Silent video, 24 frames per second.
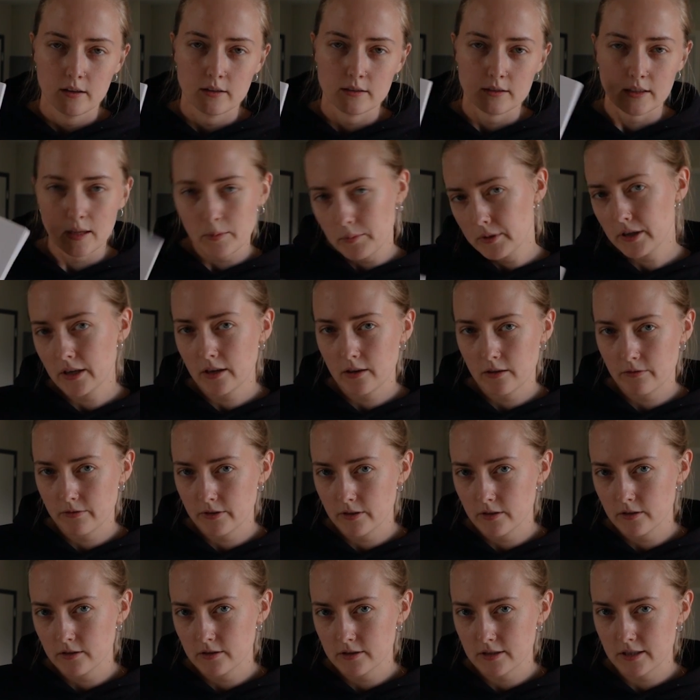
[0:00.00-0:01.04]
Let me know if you
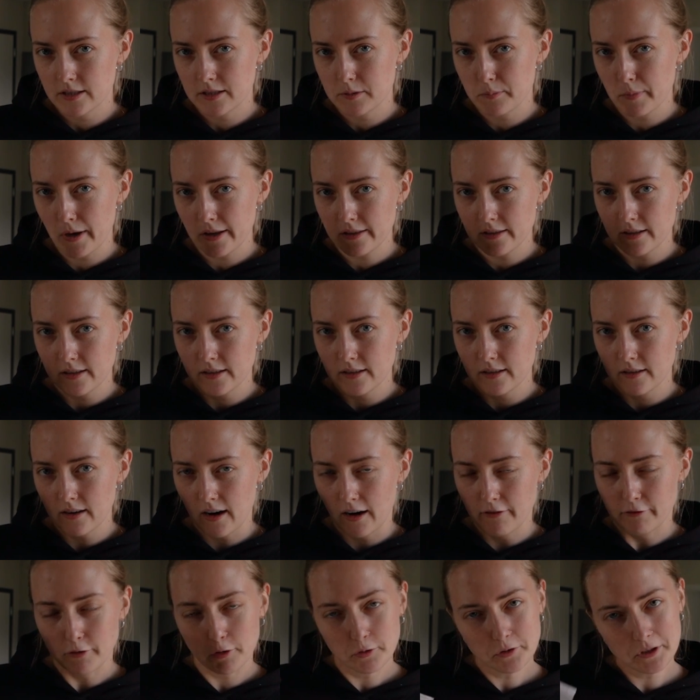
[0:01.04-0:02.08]
use this method.
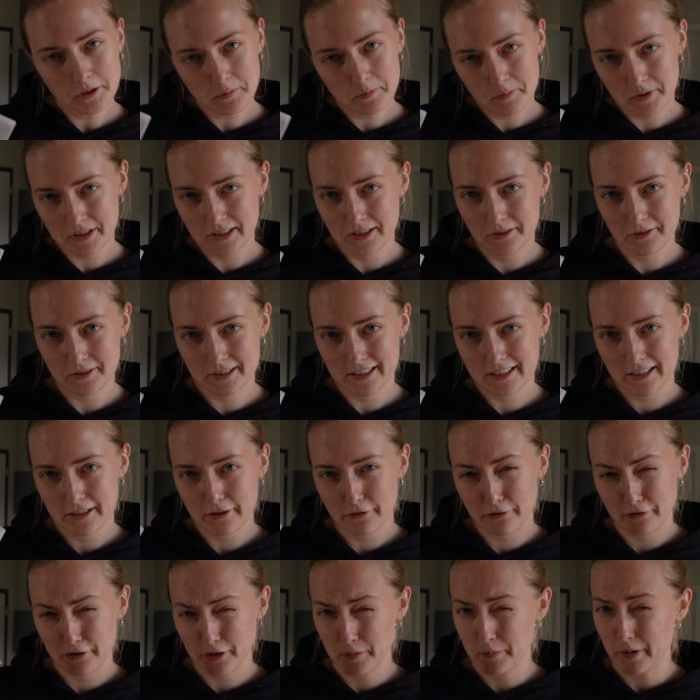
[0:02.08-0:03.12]
I've only been using it
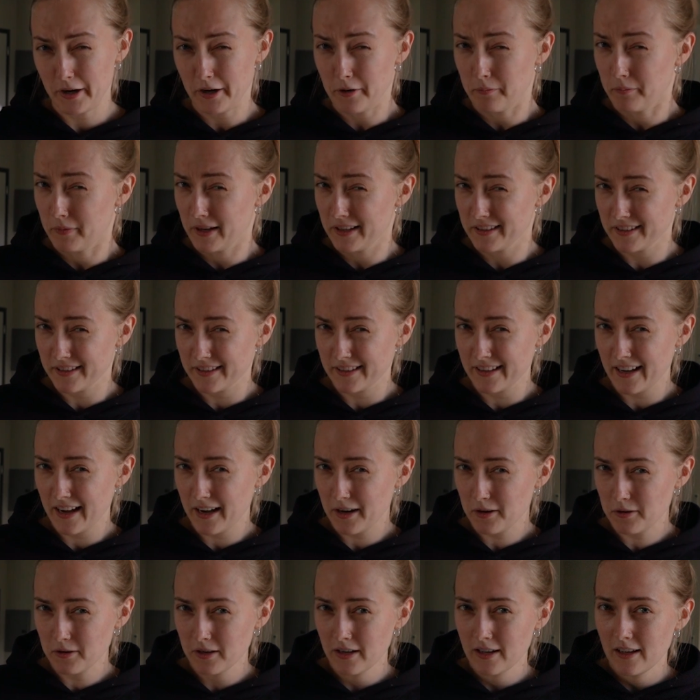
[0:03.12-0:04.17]
for about a month
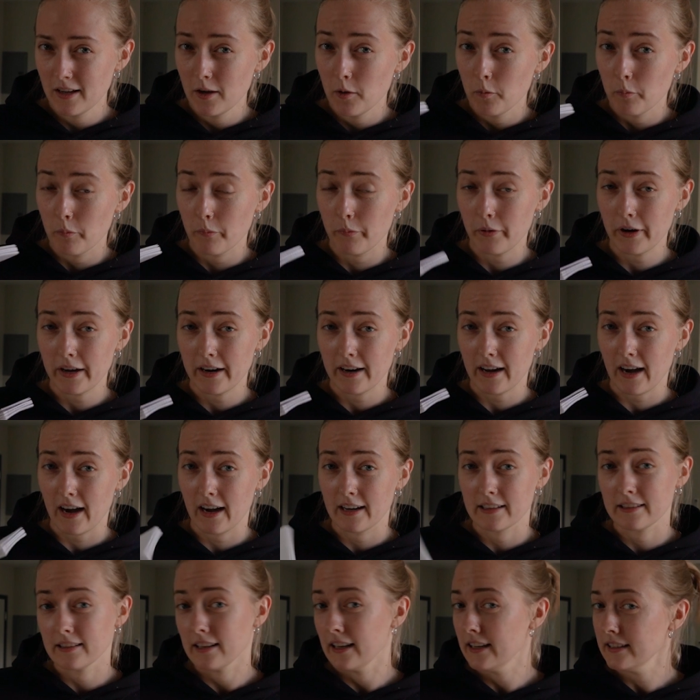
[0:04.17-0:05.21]
now, but
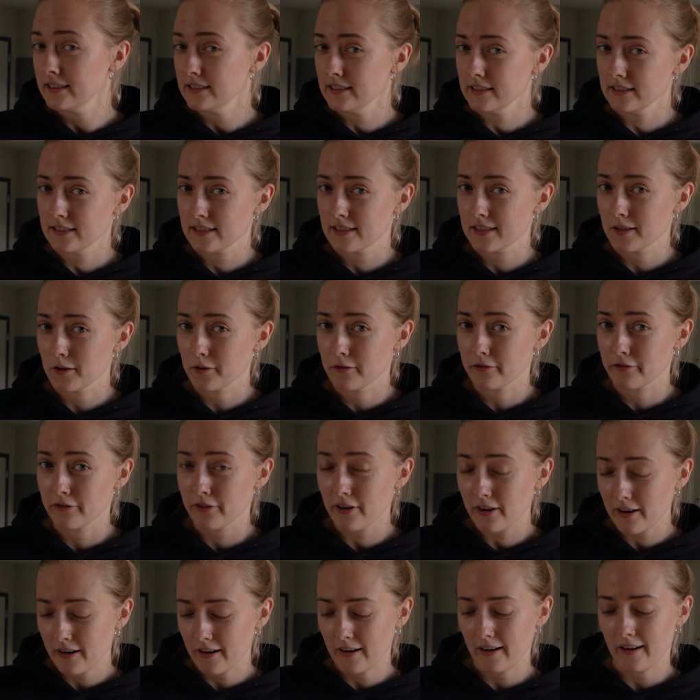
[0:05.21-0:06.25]
I liked it so
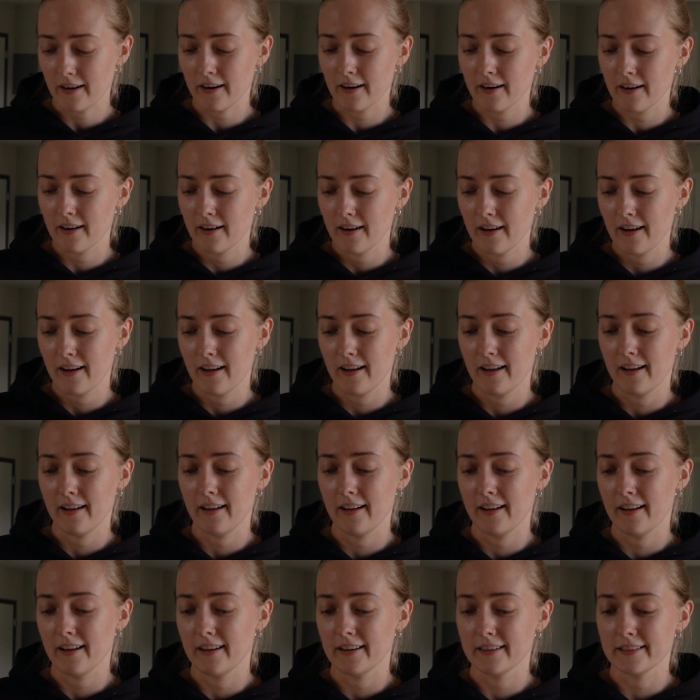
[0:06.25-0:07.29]
far,
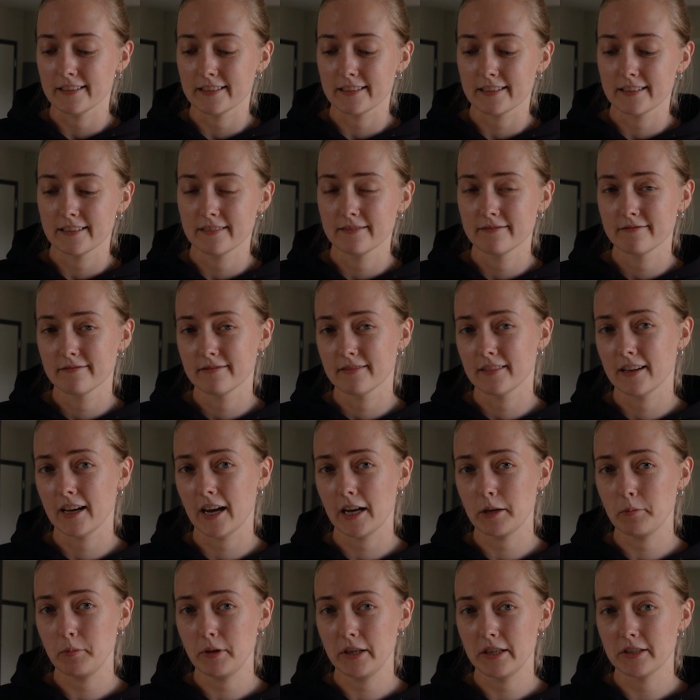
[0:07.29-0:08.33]
and
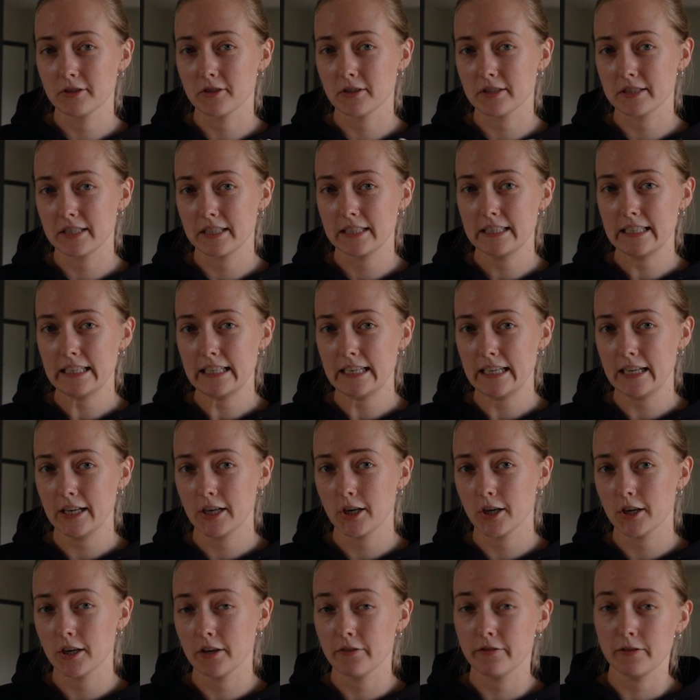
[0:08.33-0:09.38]
I'd be interested to
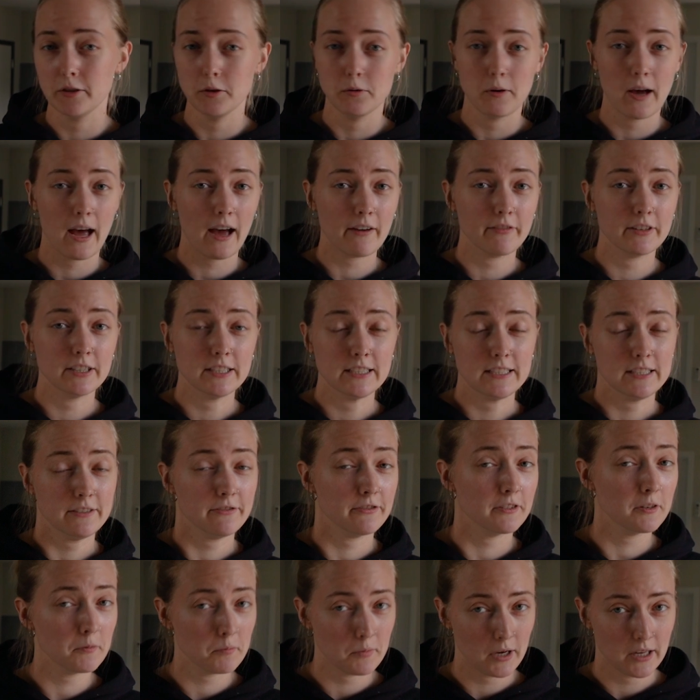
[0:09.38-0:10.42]
hear if you have a
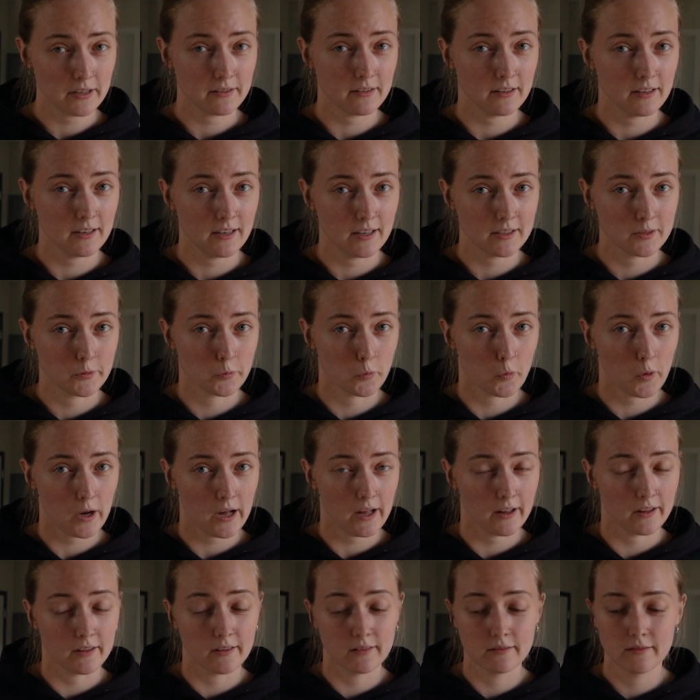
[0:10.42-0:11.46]
different method as
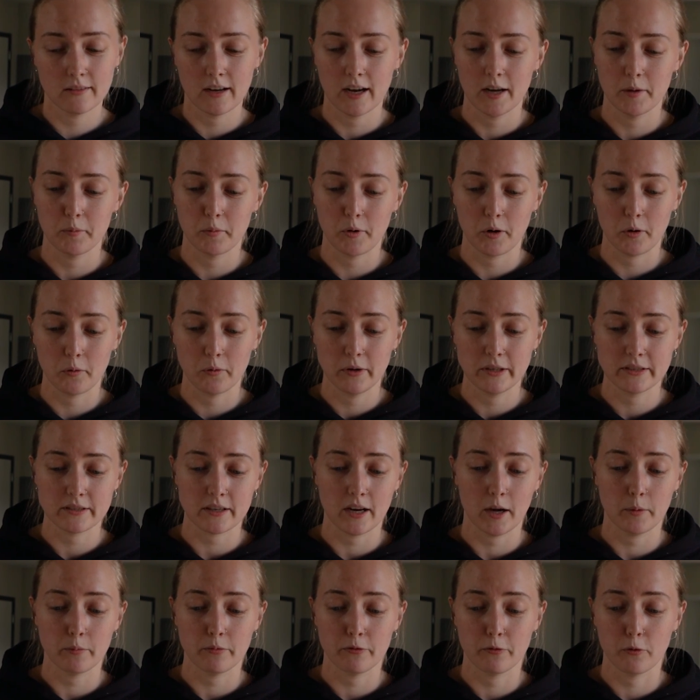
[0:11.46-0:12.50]
well. I'm always
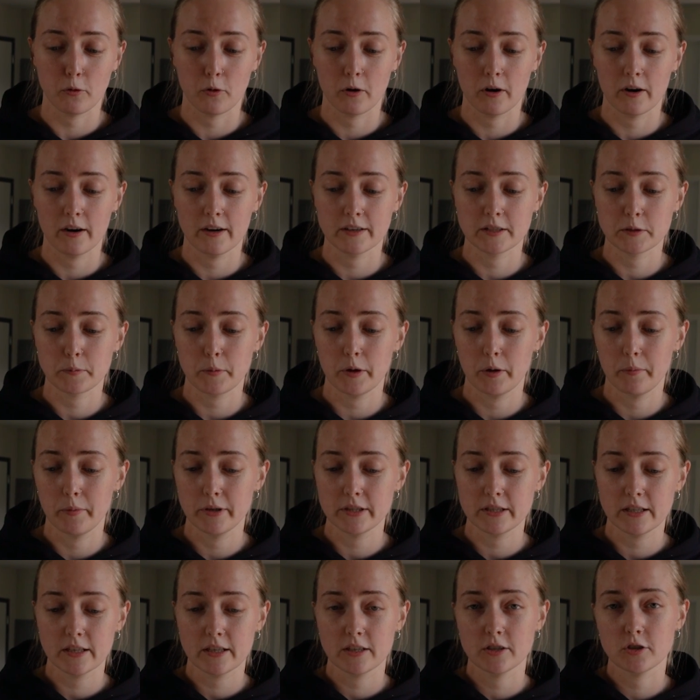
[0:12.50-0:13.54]
up for
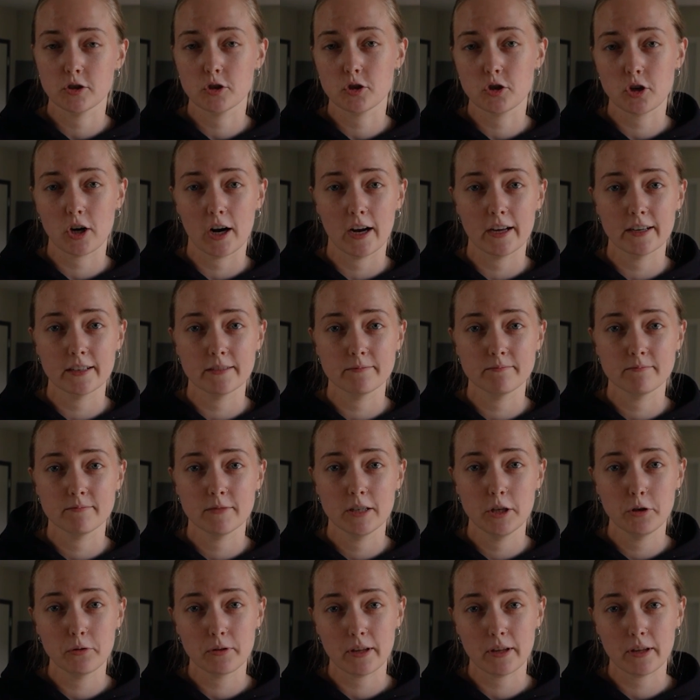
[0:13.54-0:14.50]
experimenting and trying new